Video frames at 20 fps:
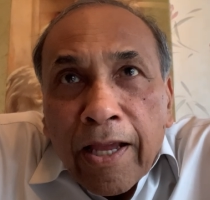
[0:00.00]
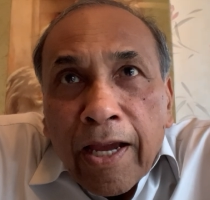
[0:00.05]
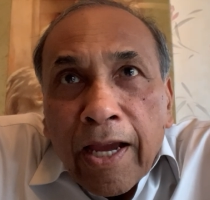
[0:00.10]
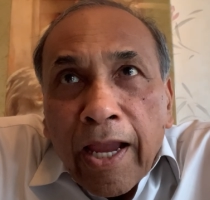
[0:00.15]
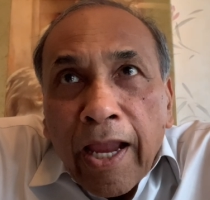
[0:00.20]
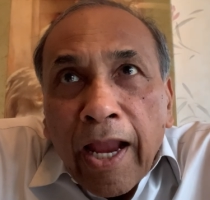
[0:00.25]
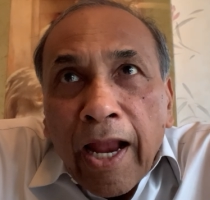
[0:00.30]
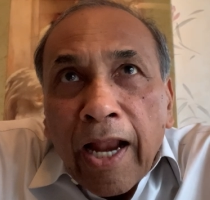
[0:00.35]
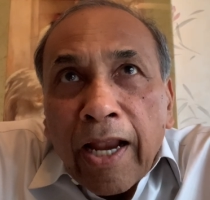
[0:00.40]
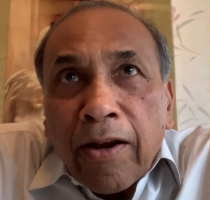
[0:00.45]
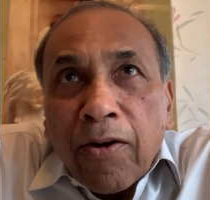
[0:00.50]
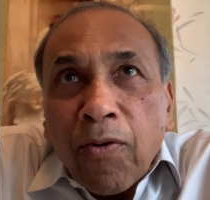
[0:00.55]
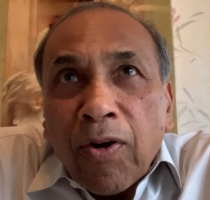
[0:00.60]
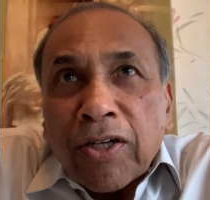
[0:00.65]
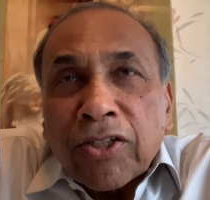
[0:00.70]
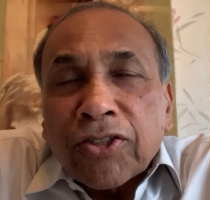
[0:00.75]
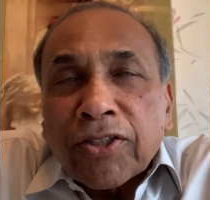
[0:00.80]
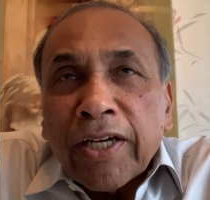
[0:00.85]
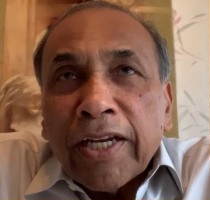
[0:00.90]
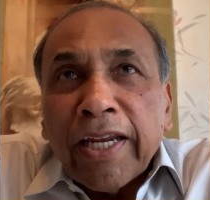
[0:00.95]
and
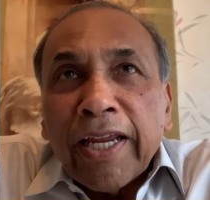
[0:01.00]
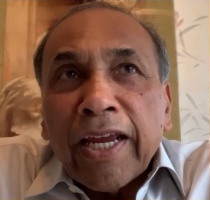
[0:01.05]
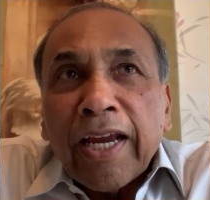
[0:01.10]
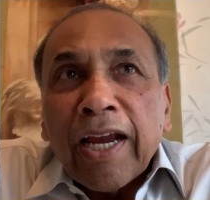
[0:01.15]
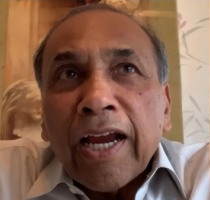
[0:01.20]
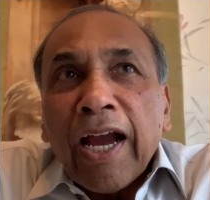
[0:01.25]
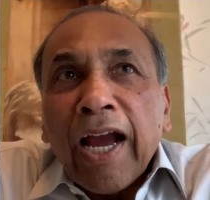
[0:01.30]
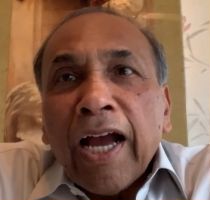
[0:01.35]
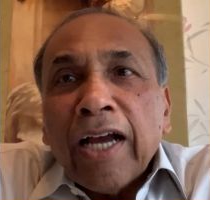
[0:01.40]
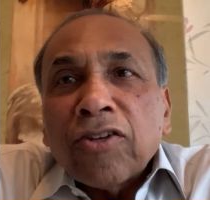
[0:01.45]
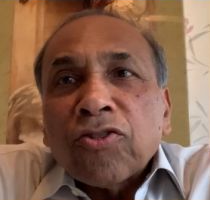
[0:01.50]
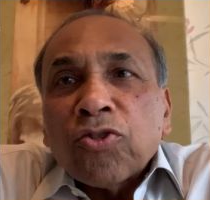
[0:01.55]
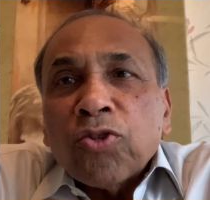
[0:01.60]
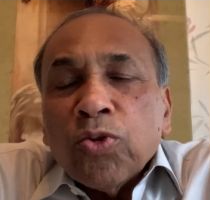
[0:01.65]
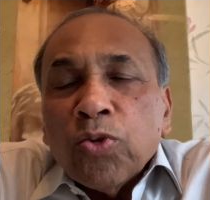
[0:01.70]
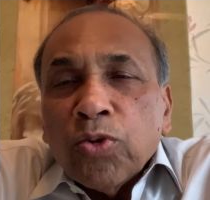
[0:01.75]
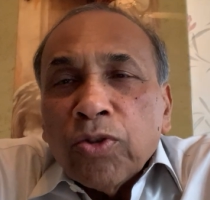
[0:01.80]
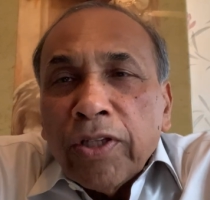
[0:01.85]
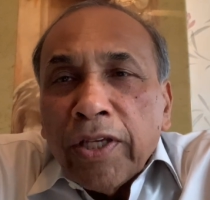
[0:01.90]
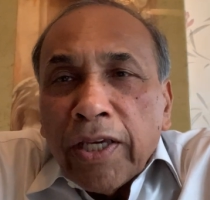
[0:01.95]
questioning as
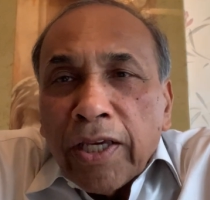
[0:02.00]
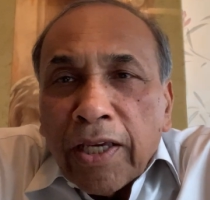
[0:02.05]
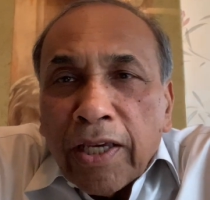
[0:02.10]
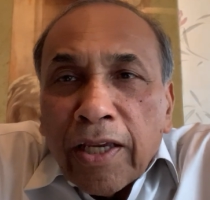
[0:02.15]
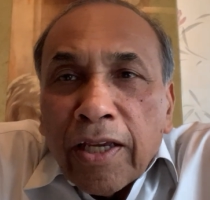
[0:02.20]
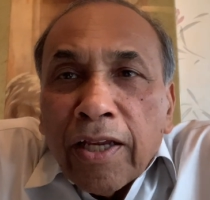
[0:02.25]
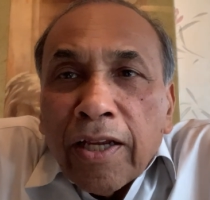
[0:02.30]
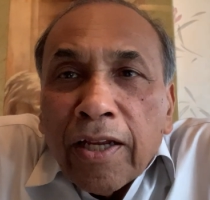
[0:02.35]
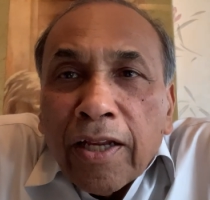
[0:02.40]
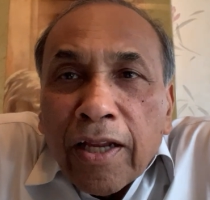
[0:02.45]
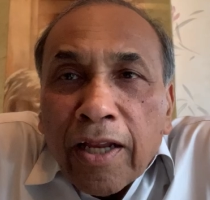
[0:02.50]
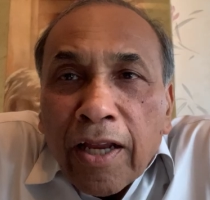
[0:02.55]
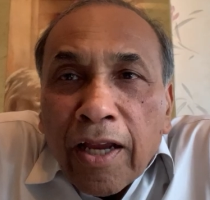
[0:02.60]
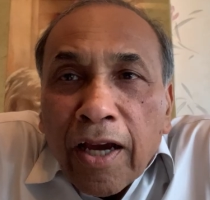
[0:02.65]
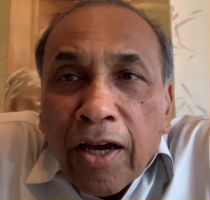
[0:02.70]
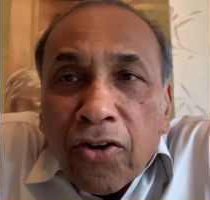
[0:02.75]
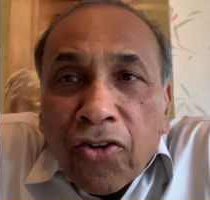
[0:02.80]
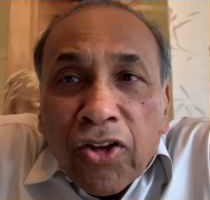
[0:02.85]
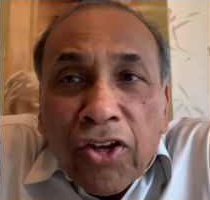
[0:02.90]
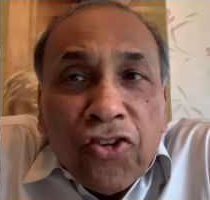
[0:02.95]
to the
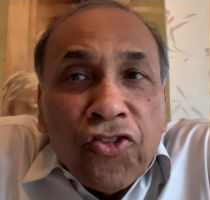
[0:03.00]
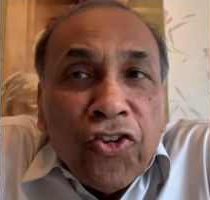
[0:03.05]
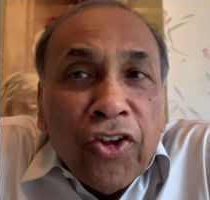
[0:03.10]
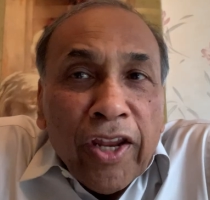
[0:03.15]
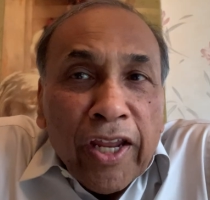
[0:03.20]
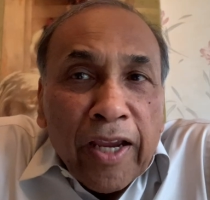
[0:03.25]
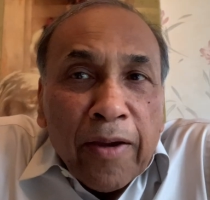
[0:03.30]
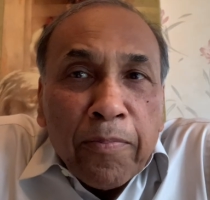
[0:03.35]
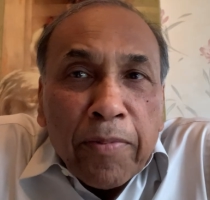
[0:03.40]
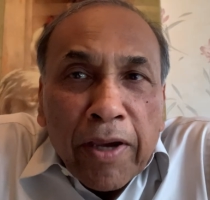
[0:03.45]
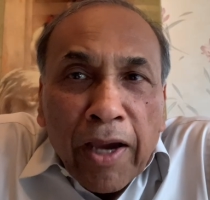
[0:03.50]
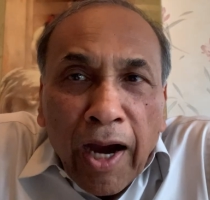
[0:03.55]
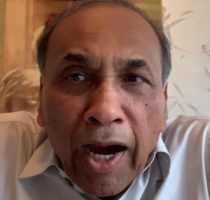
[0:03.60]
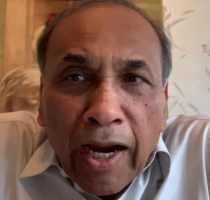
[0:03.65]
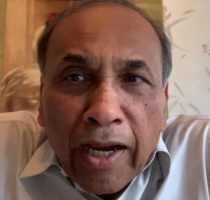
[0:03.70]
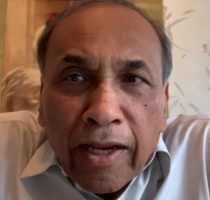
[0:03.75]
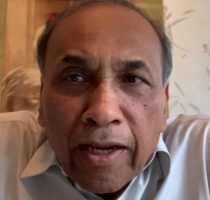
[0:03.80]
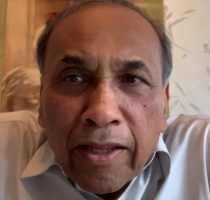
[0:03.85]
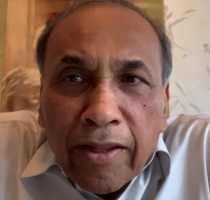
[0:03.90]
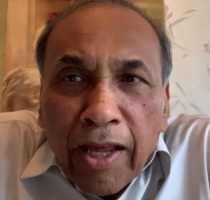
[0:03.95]
reasoning
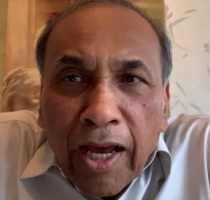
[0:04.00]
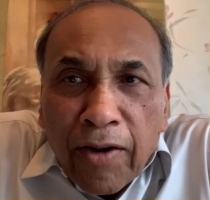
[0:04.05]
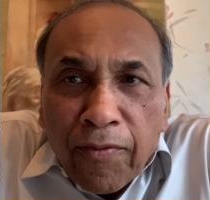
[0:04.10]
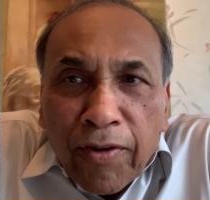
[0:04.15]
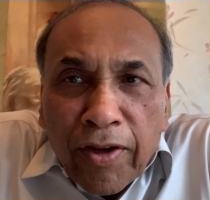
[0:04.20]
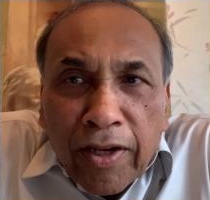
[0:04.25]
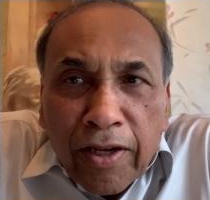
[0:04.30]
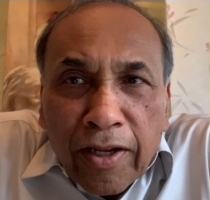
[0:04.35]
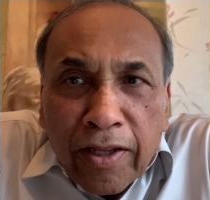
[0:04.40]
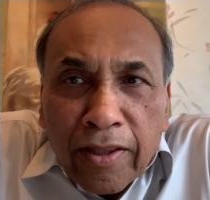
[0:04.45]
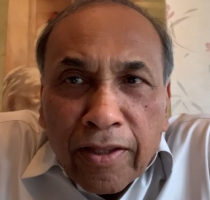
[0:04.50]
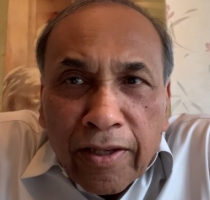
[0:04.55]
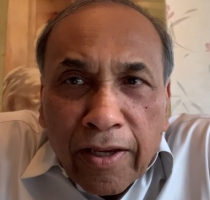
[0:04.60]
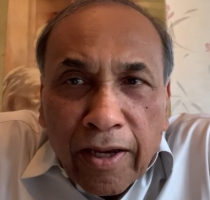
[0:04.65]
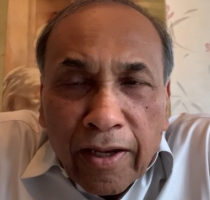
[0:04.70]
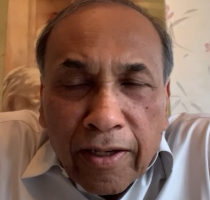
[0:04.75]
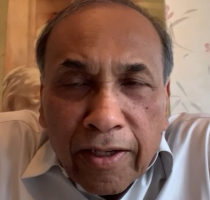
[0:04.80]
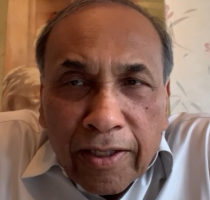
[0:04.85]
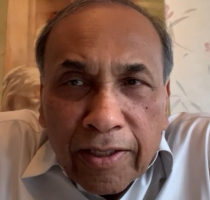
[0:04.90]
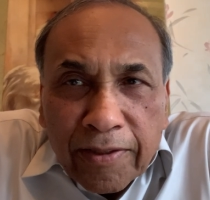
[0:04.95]
behind the Darwinian
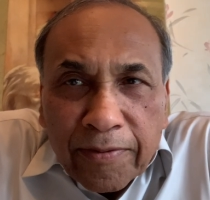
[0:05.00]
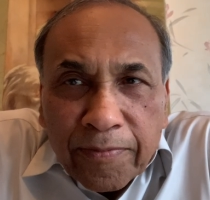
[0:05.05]
theory.